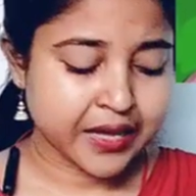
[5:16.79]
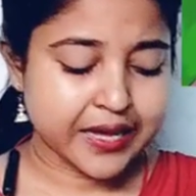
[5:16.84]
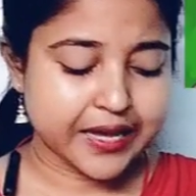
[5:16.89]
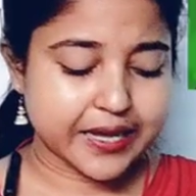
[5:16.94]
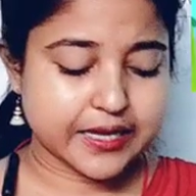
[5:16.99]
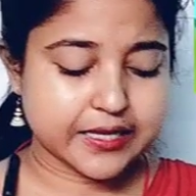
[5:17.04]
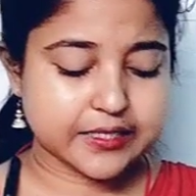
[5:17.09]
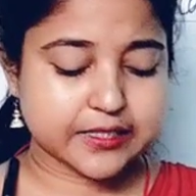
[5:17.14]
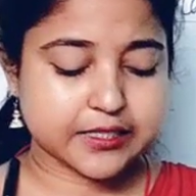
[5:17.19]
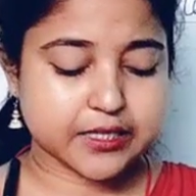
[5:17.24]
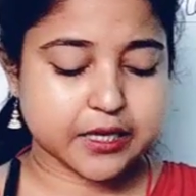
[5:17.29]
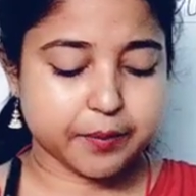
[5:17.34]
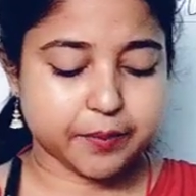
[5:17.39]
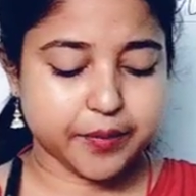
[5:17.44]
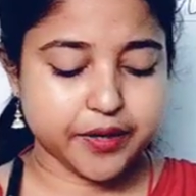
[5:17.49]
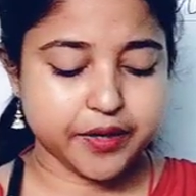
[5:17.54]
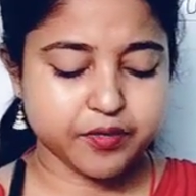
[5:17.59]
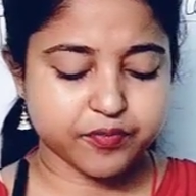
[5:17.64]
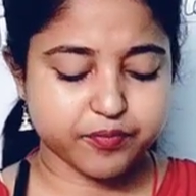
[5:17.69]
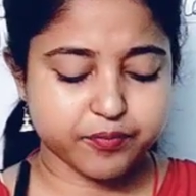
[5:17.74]
is
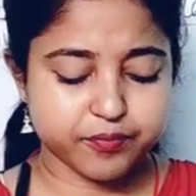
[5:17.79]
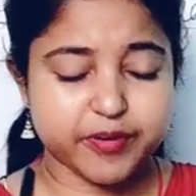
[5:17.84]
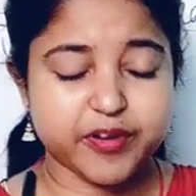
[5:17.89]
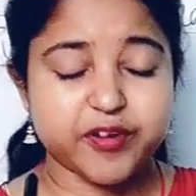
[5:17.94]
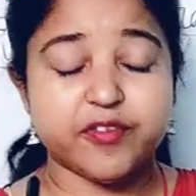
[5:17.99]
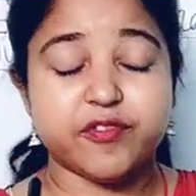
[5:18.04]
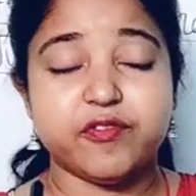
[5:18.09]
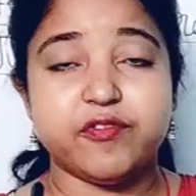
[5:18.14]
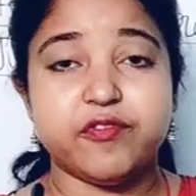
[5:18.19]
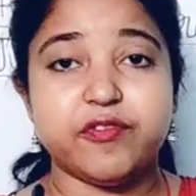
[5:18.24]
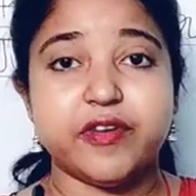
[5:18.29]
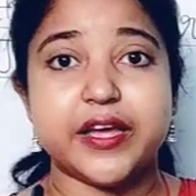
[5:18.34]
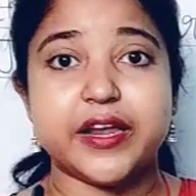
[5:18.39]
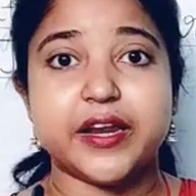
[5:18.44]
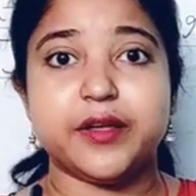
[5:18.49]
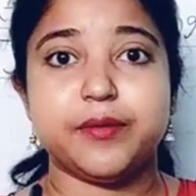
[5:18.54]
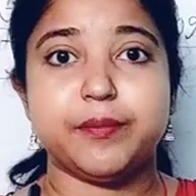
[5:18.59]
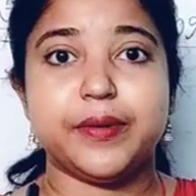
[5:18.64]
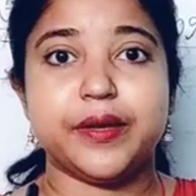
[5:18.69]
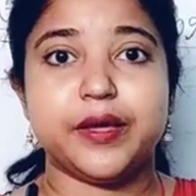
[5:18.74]
coming,
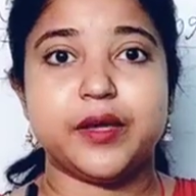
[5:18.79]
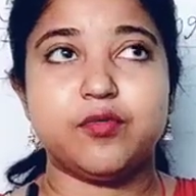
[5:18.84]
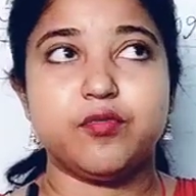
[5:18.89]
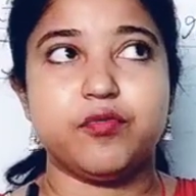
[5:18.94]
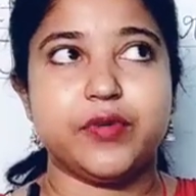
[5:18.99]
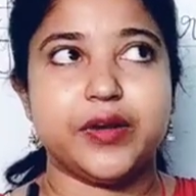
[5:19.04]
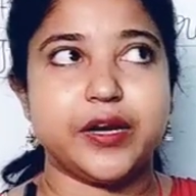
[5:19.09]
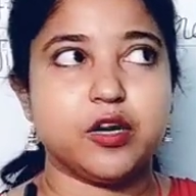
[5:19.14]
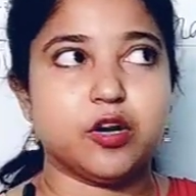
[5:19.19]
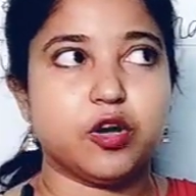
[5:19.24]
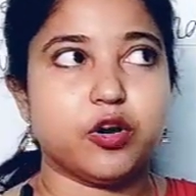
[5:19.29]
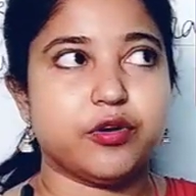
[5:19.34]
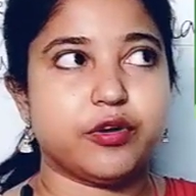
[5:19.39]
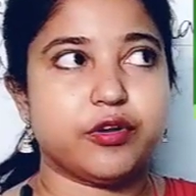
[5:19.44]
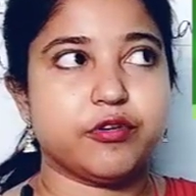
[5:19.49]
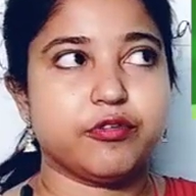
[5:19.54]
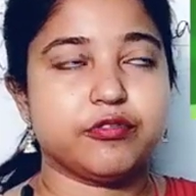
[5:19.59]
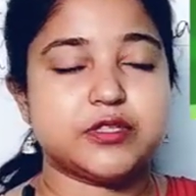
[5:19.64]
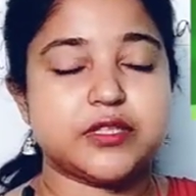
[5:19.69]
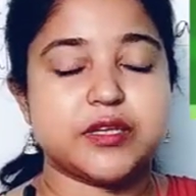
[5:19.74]
very big wind, or you
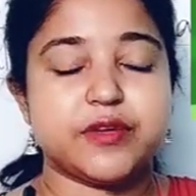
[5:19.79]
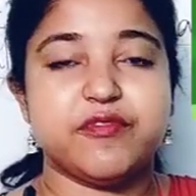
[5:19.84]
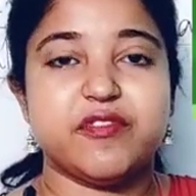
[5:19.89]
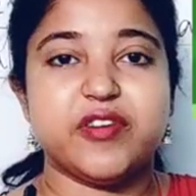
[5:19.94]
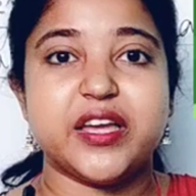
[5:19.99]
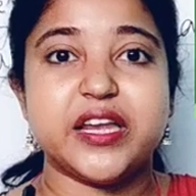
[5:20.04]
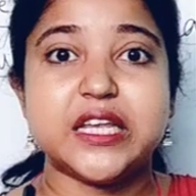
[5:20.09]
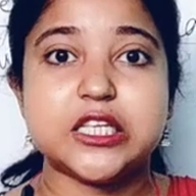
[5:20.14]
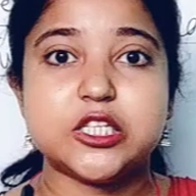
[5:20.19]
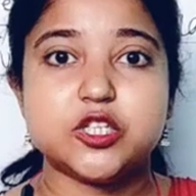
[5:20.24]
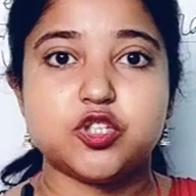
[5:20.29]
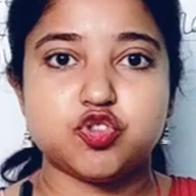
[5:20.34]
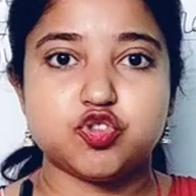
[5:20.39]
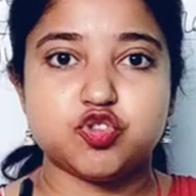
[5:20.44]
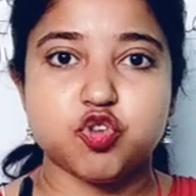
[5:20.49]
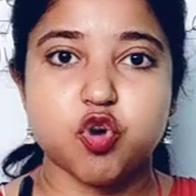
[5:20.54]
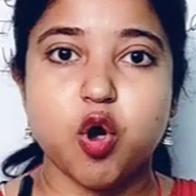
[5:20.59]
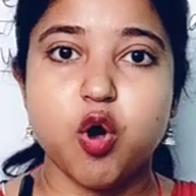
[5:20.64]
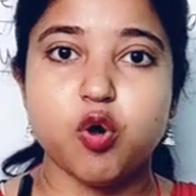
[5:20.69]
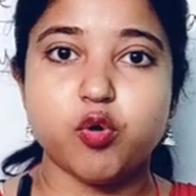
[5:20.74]
can say very
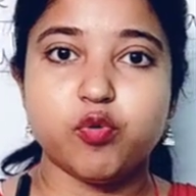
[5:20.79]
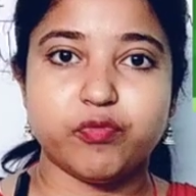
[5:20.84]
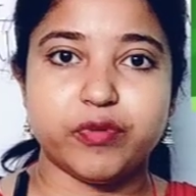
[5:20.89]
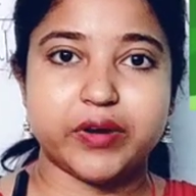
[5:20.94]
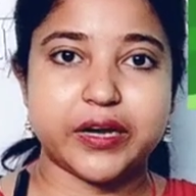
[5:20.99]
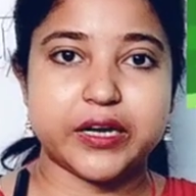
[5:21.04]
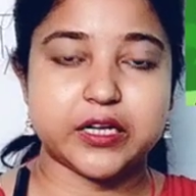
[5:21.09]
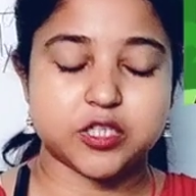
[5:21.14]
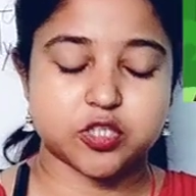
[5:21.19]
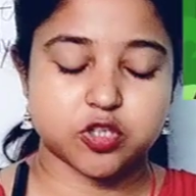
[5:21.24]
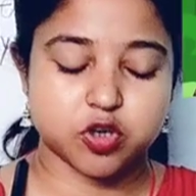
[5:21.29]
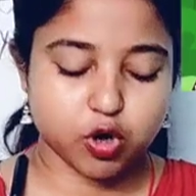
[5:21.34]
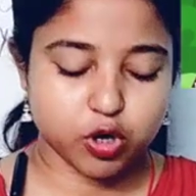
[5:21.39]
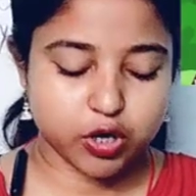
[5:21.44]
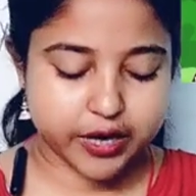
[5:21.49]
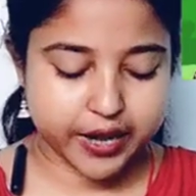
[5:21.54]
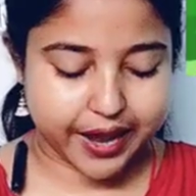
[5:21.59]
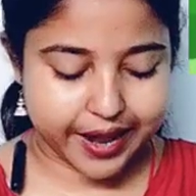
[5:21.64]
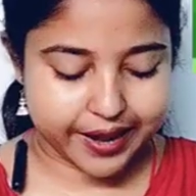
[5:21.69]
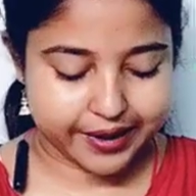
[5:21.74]
strong wind is
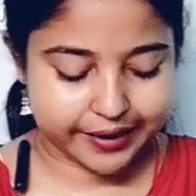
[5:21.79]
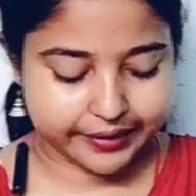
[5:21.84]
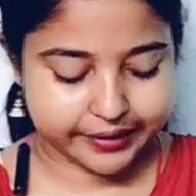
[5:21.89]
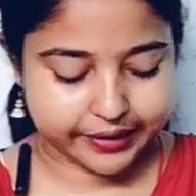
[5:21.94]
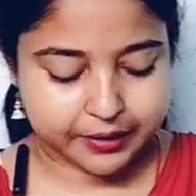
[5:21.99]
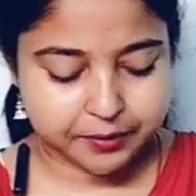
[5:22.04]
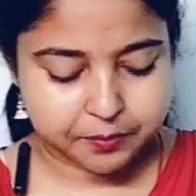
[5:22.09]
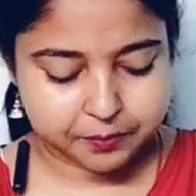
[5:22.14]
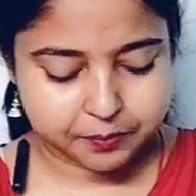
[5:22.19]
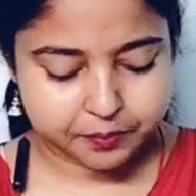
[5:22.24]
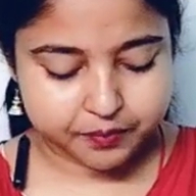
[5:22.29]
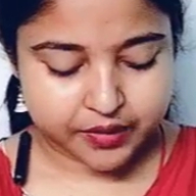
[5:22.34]
called a hurricane.